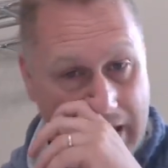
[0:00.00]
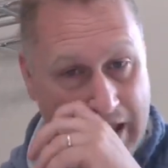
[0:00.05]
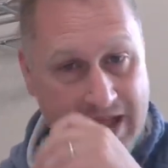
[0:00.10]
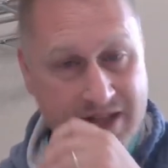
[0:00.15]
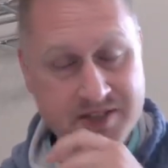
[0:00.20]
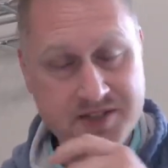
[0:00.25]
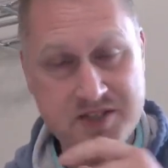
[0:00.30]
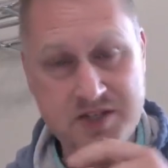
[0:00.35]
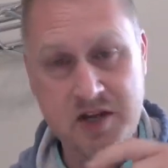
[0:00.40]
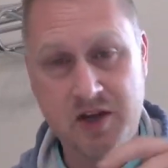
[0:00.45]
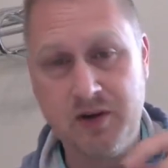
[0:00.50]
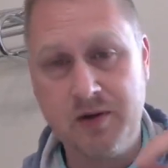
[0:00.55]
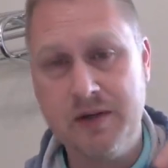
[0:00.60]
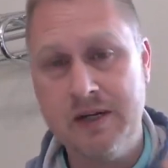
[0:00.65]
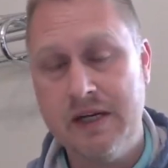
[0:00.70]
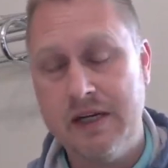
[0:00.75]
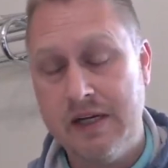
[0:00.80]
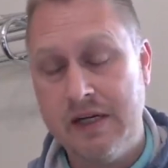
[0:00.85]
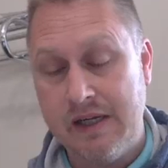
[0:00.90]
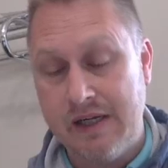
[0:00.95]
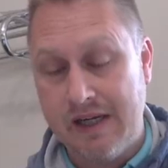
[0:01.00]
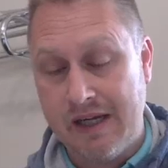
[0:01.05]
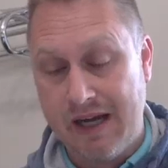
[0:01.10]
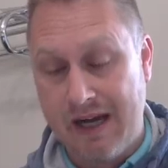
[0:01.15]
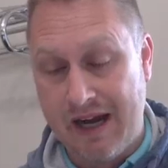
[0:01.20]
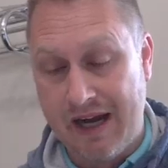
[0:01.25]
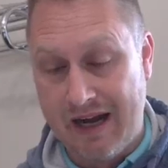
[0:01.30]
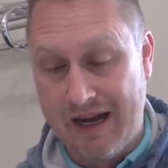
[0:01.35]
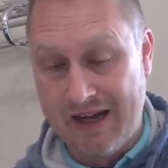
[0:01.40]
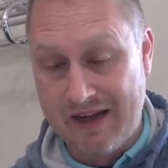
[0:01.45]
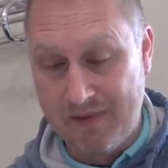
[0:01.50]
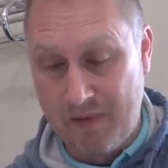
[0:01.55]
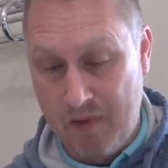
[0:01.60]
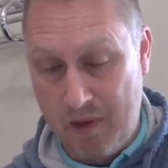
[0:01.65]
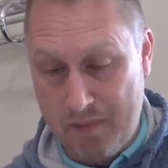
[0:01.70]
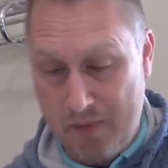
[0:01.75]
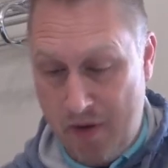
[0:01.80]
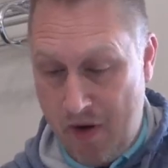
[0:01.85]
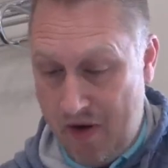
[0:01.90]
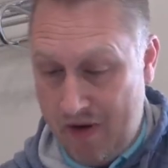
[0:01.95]
And so, uh,
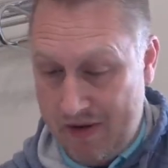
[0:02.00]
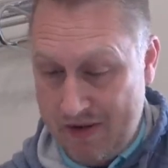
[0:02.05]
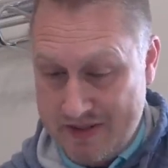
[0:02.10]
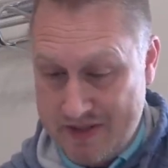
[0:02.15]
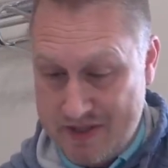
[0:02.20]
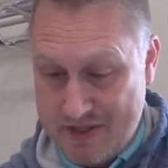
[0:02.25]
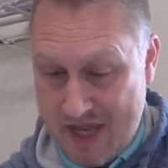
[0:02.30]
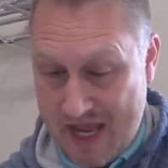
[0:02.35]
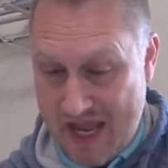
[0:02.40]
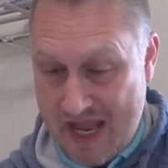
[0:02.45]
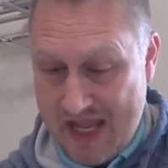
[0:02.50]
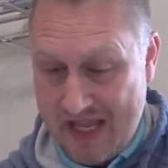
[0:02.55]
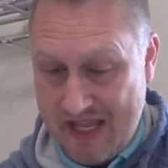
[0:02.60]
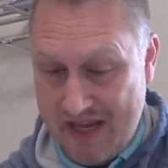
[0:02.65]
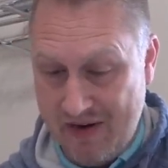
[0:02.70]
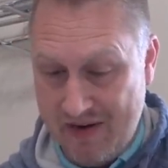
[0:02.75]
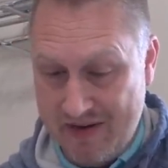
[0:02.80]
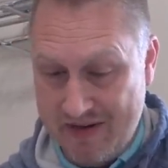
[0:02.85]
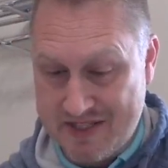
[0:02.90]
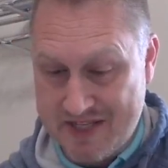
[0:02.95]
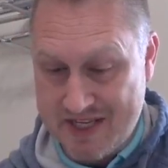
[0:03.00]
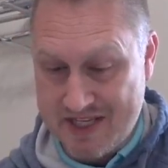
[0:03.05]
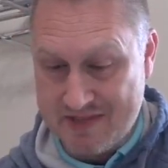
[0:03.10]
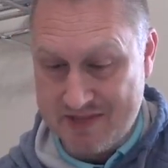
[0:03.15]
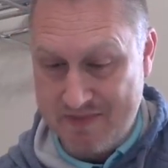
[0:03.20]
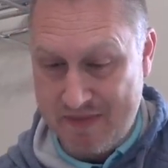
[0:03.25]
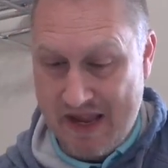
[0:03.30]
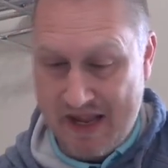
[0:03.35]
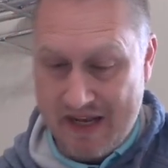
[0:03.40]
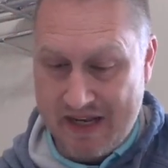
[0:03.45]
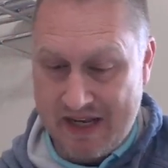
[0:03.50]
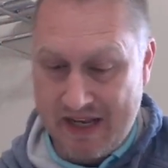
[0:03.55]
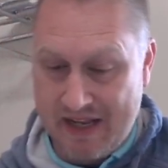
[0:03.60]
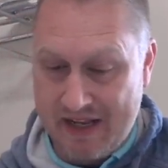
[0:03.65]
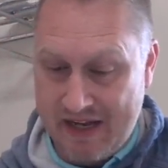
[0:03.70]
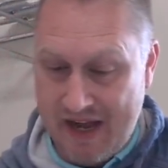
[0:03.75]
what Paul is saying here, he says, Man,